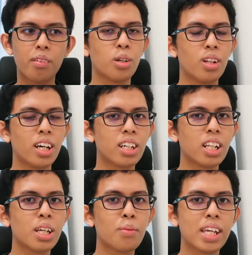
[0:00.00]
So
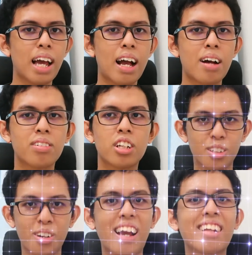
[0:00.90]
luckily we have
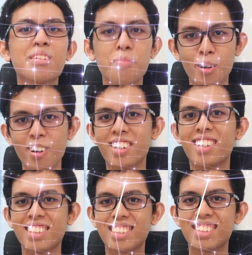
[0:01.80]

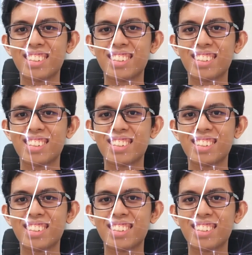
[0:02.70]
transporters.